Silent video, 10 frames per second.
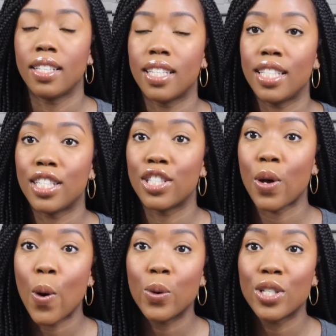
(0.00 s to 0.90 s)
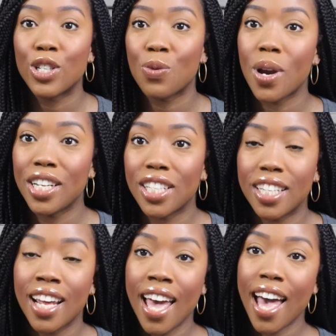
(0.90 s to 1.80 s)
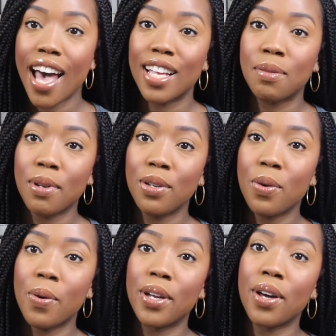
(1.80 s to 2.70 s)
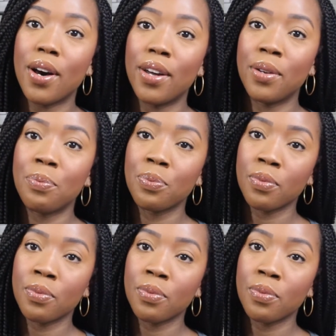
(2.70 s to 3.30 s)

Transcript: since this whole situation has been going on,